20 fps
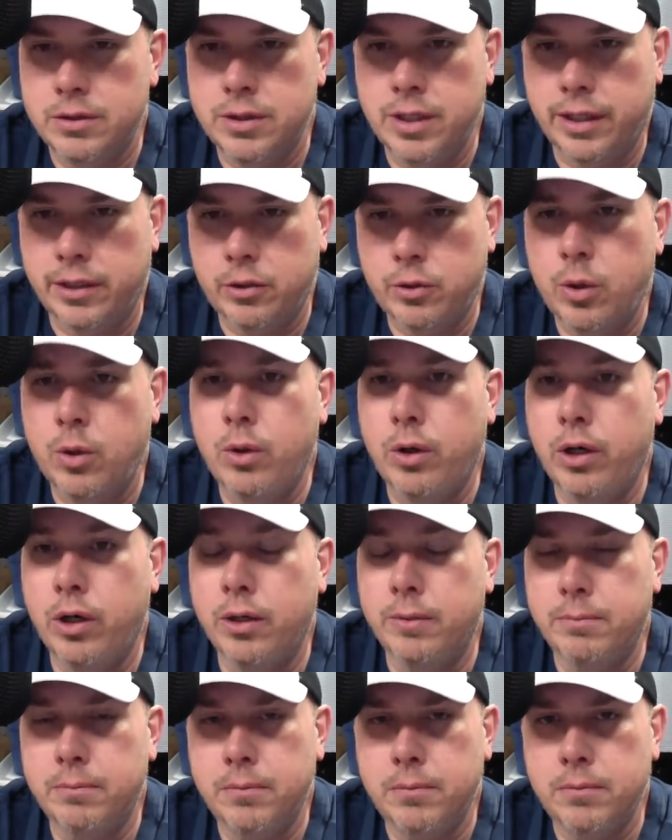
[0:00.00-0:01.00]
Like, grow
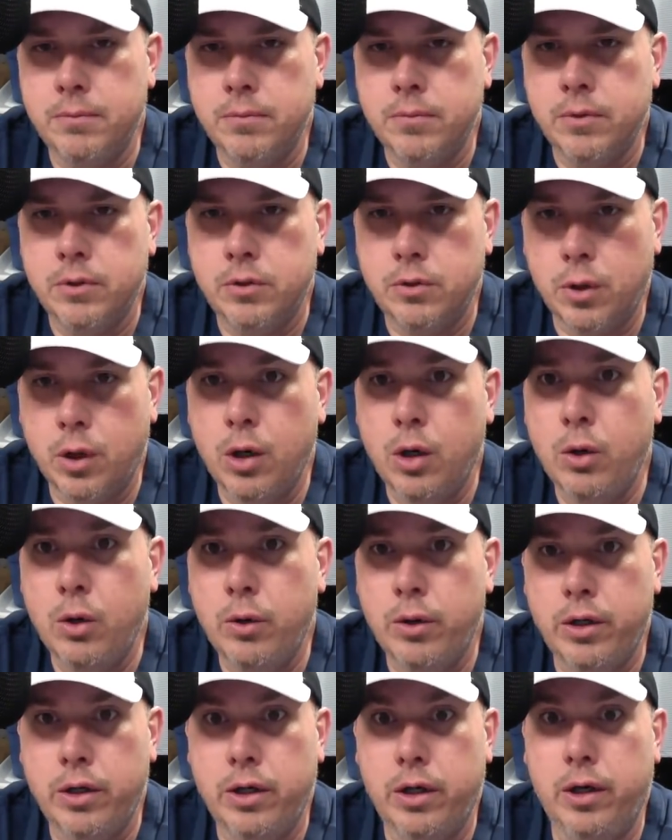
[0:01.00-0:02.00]
up.
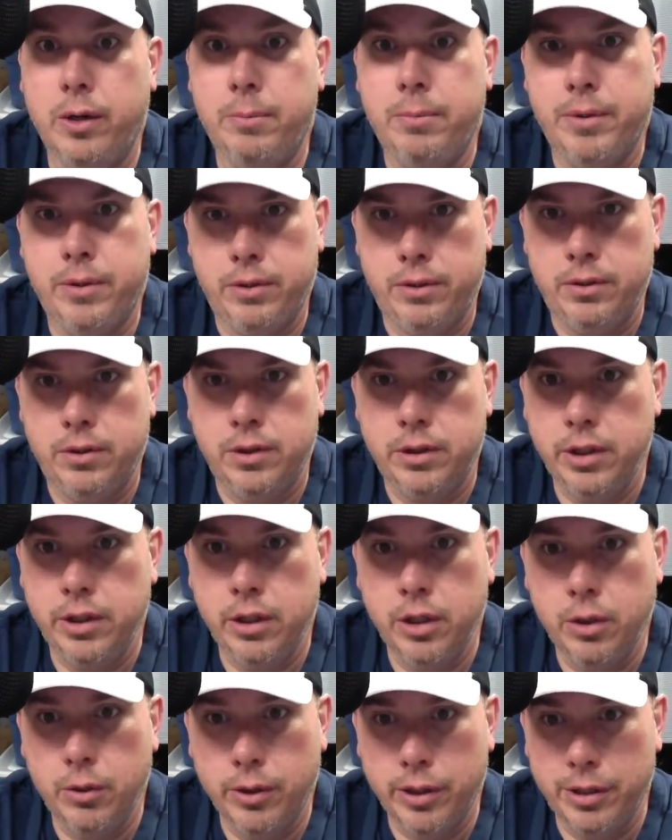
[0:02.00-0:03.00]
Grow up.
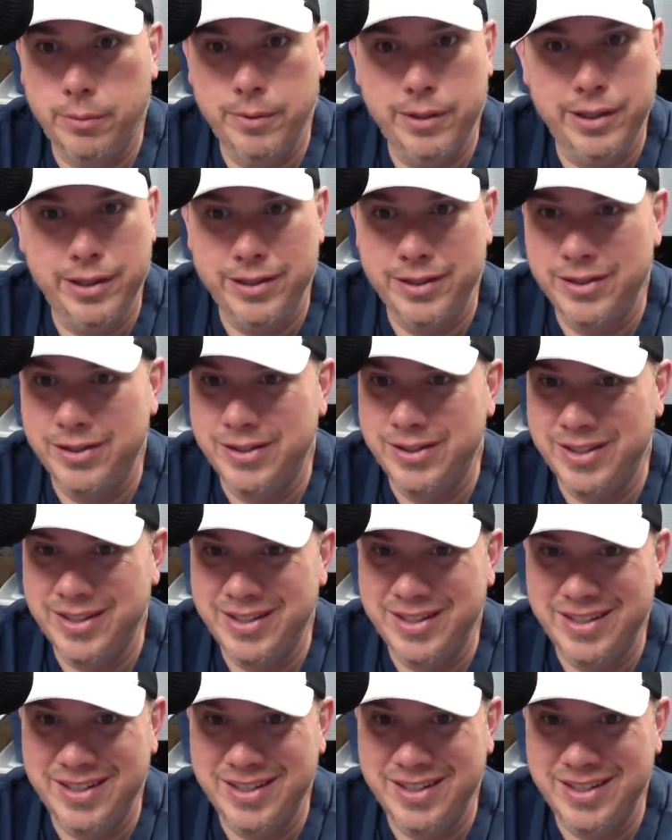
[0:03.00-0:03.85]
You know what I mean?